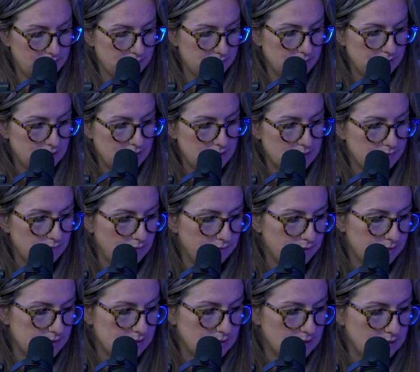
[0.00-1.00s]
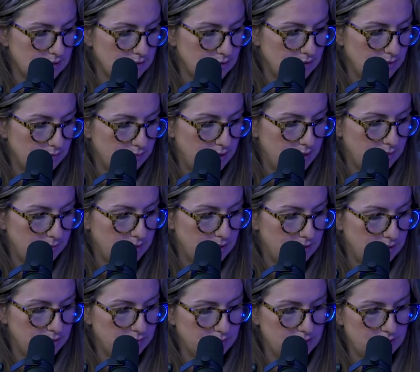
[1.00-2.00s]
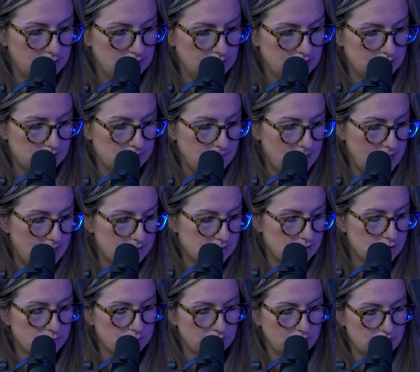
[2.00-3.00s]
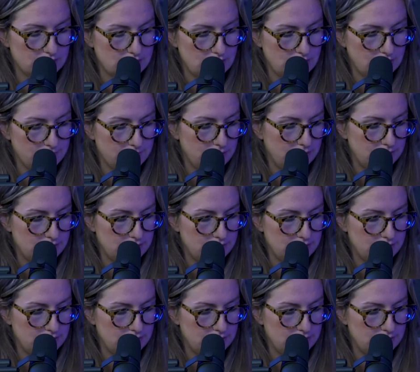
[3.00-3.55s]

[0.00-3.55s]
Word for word: So he's referencing, you know, right away the Corinthians passage we're going to talk about.